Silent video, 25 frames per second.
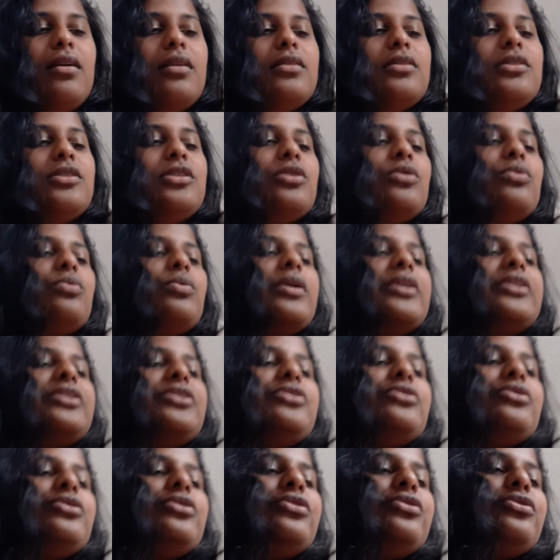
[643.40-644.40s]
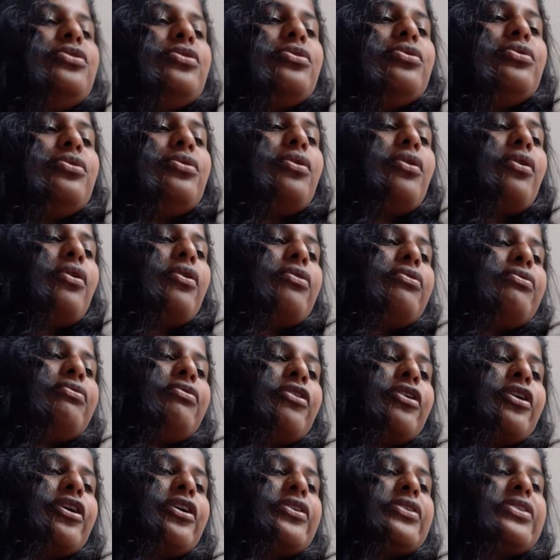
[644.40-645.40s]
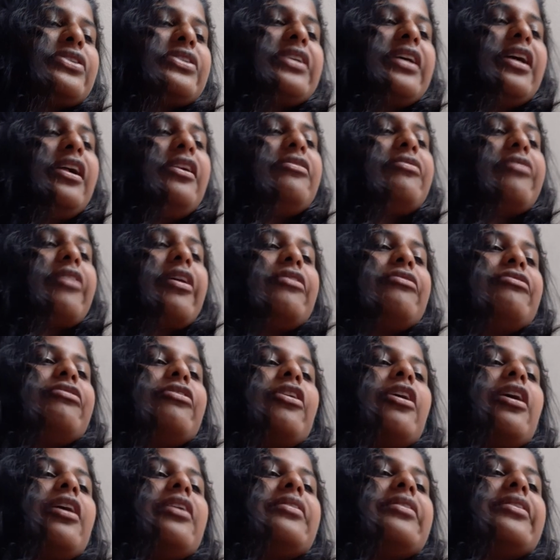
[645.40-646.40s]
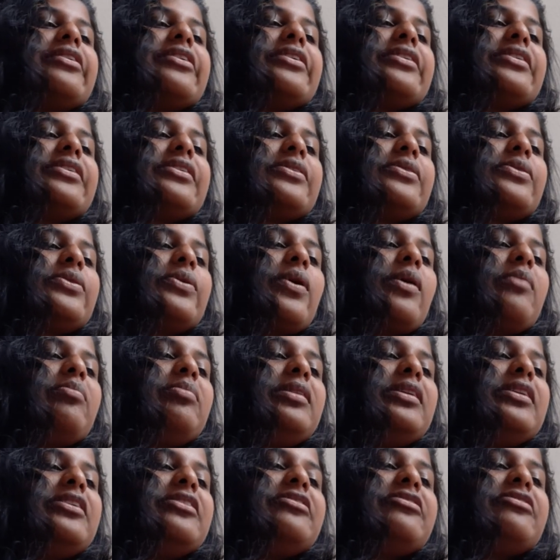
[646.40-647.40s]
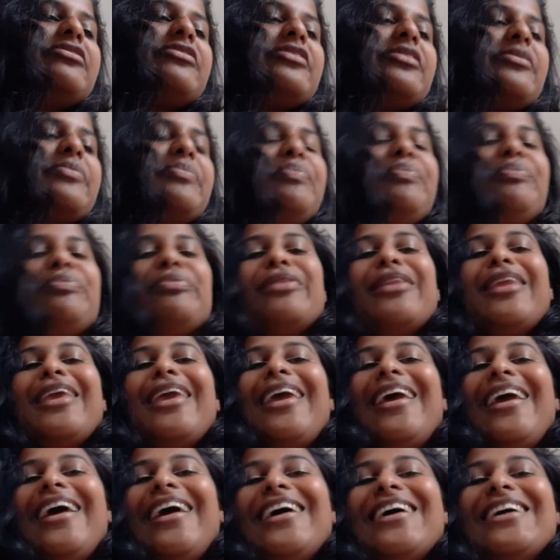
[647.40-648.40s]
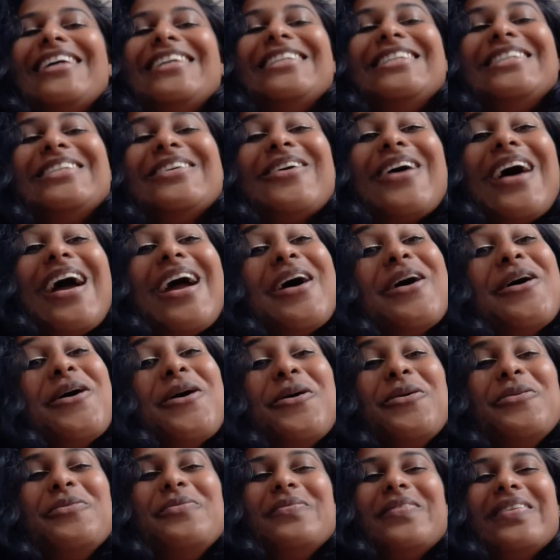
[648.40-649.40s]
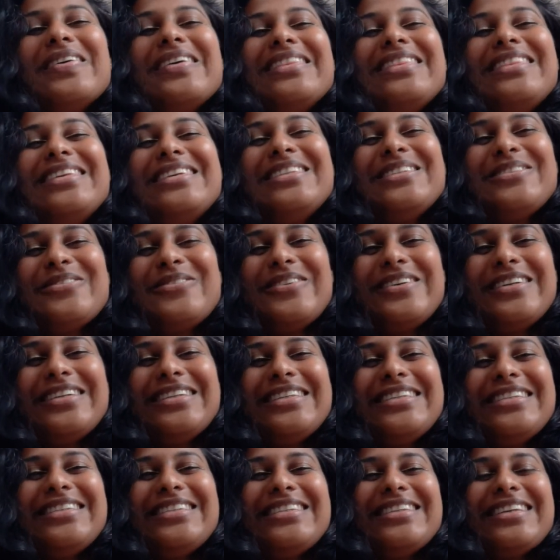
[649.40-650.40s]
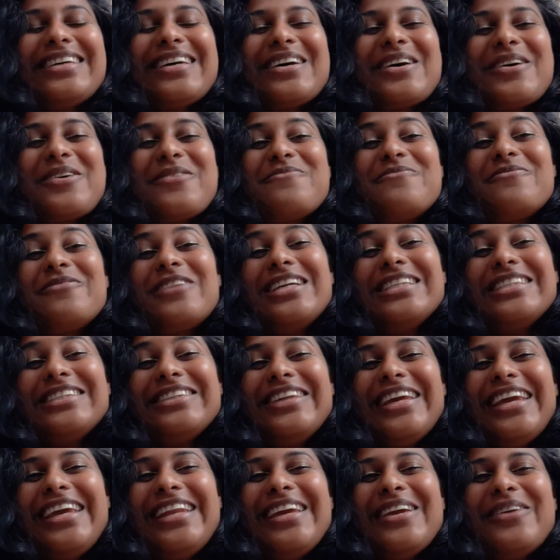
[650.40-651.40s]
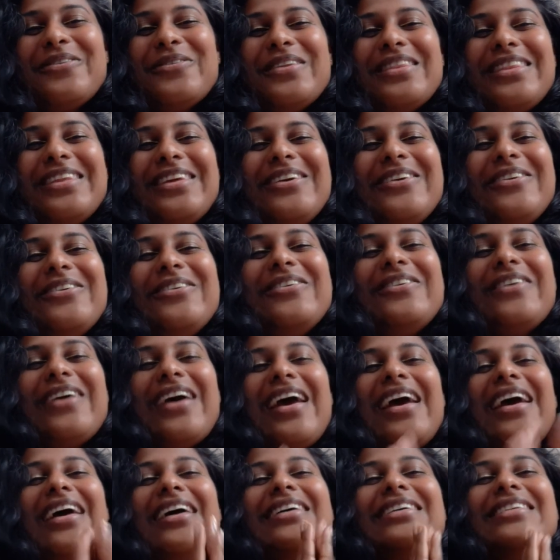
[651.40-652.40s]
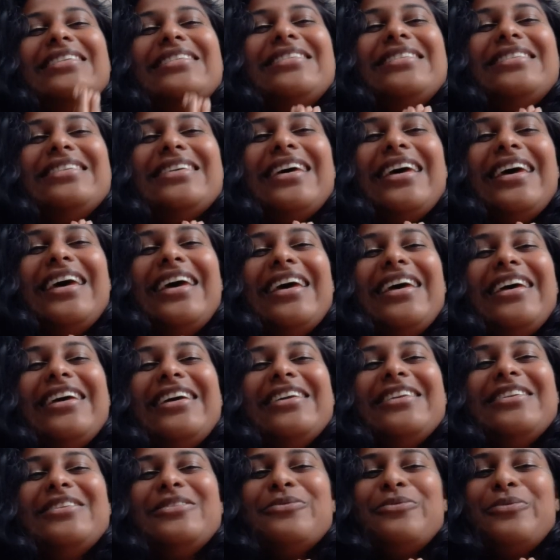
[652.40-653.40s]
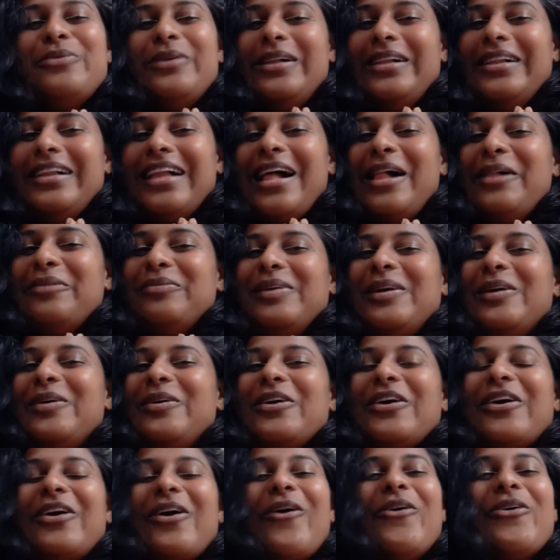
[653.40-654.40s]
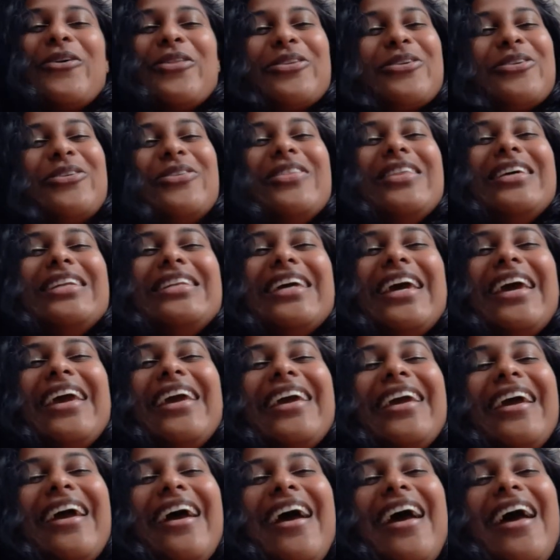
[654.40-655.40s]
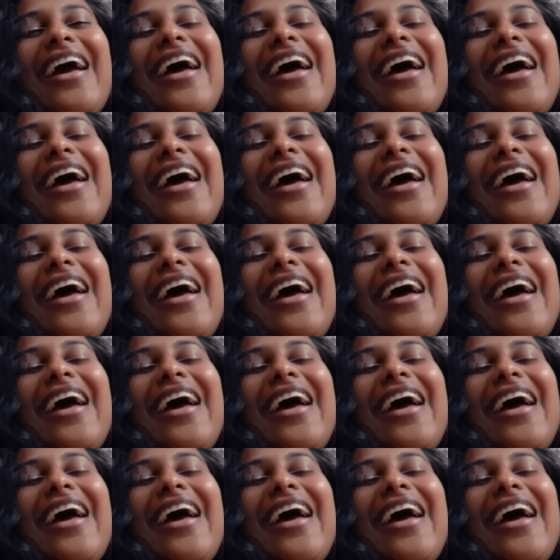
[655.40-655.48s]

So what do you do for yourself and for others to uplift? So I hope this was resonating with you, and it will help you go through the day